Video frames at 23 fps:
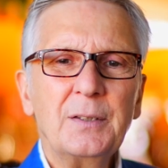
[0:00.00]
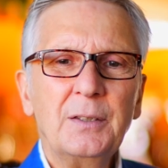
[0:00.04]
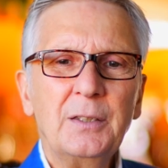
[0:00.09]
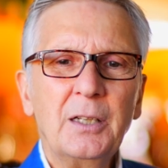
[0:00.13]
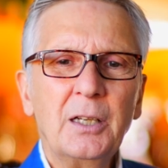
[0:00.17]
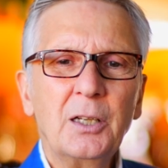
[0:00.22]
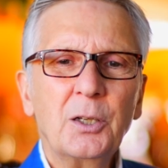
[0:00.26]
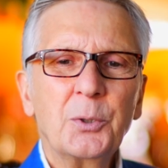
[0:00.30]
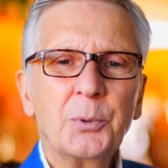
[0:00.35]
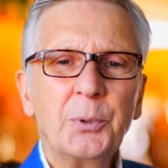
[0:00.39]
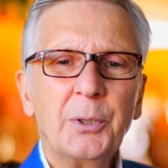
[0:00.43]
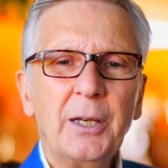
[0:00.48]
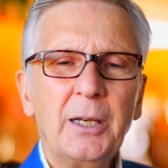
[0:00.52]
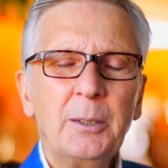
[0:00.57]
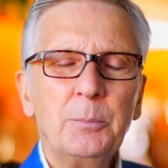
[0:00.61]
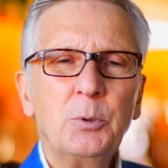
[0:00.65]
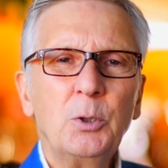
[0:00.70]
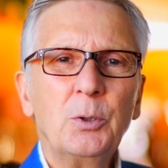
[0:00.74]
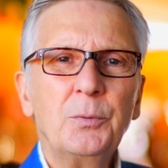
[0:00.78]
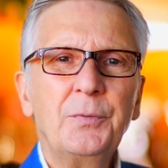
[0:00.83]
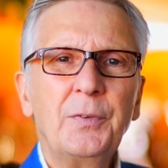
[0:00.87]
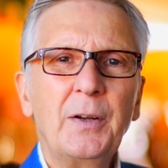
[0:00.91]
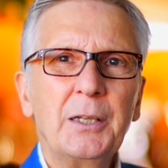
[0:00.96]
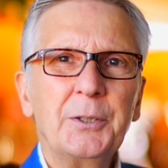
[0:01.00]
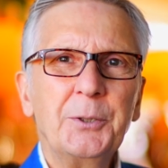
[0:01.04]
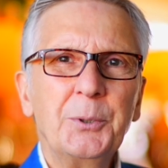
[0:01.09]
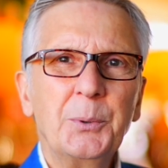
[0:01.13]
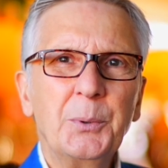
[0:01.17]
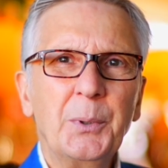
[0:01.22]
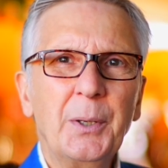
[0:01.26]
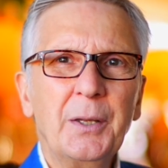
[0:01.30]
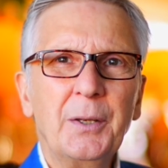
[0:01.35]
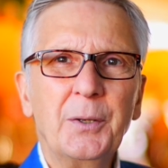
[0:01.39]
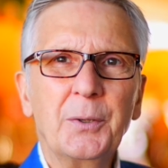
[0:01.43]
an incredible
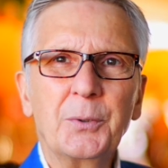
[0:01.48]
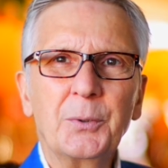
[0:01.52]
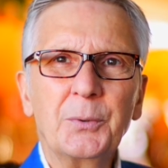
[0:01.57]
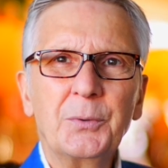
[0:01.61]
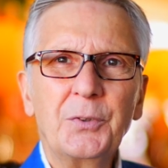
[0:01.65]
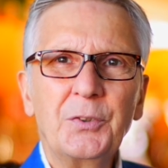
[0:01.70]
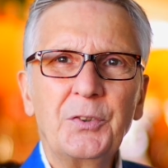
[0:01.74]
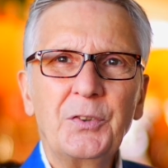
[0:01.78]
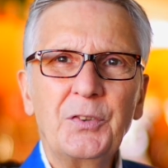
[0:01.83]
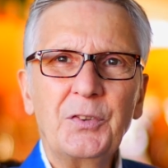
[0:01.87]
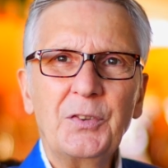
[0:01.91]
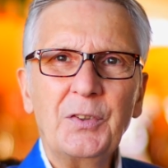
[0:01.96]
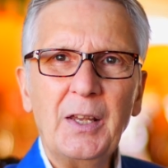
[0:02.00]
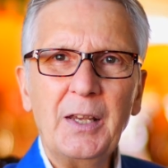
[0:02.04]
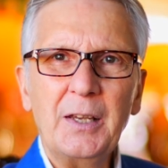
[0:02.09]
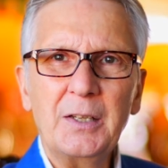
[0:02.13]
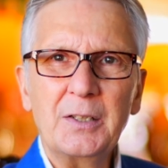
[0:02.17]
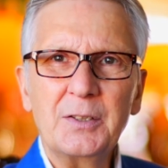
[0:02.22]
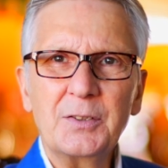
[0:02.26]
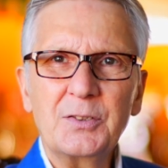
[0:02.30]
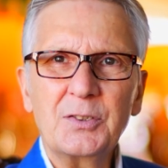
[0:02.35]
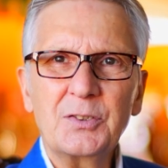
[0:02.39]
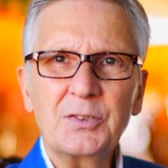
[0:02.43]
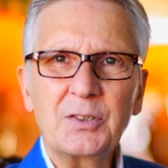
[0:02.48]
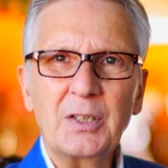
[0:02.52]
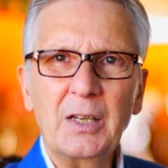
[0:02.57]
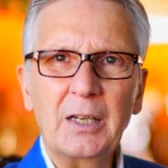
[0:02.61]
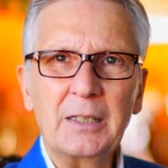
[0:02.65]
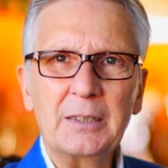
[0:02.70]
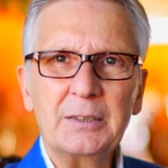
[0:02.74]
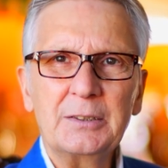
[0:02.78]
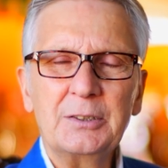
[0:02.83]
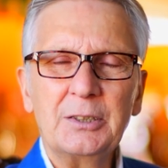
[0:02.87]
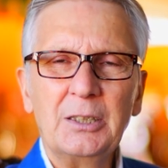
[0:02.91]
value in the sense
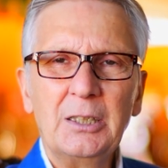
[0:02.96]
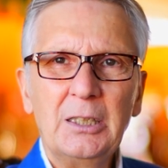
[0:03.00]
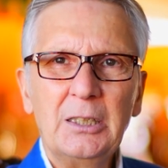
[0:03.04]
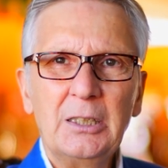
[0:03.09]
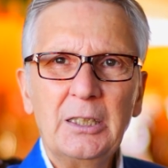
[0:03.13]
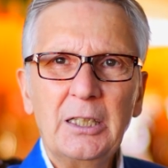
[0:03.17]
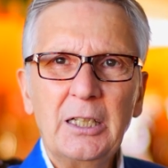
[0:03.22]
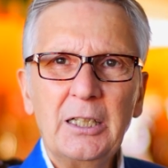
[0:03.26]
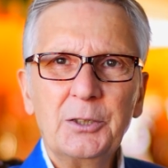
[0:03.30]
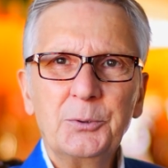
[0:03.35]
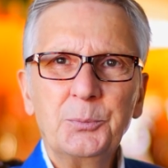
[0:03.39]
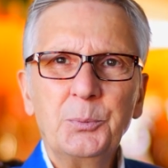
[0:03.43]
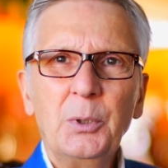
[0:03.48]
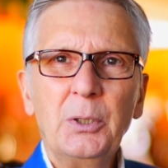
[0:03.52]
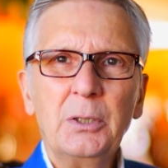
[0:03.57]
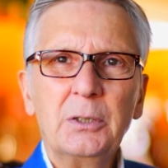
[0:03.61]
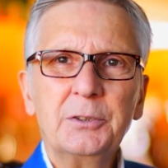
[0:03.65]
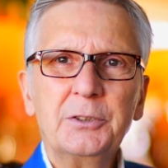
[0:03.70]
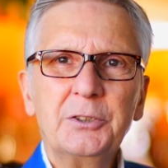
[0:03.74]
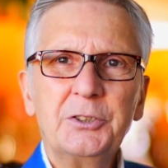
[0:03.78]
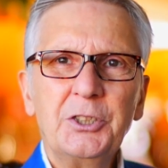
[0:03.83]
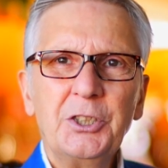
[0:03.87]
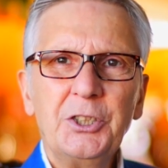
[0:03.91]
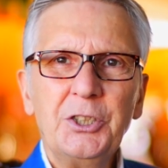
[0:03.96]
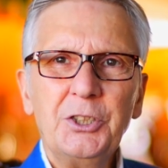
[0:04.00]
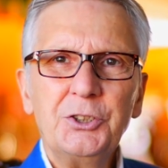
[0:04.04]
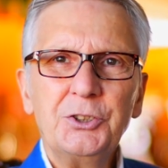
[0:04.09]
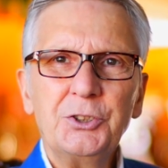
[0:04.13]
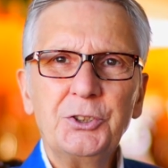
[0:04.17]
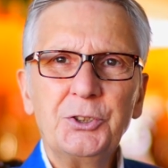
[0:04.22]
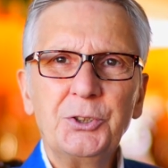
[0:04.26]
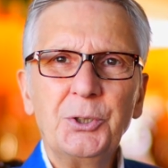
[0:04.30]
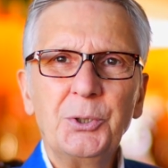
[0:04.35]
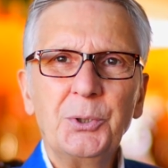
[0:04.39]
that it will
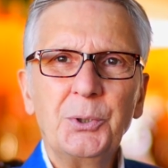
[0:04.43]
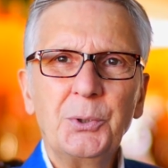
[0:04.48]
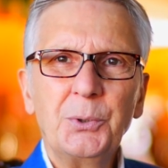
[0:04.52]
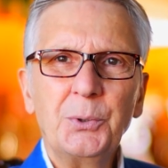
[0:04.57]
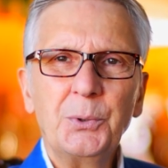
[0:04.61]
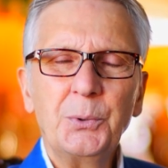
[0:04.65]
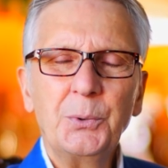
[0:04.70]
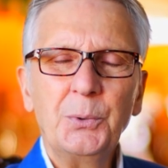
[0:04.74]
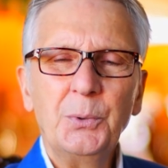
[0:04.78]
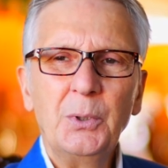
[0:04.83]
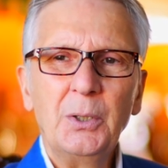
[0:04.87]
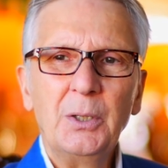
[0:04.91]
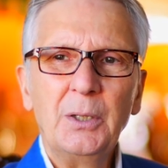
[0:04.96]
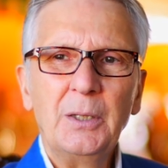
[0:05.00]
teach you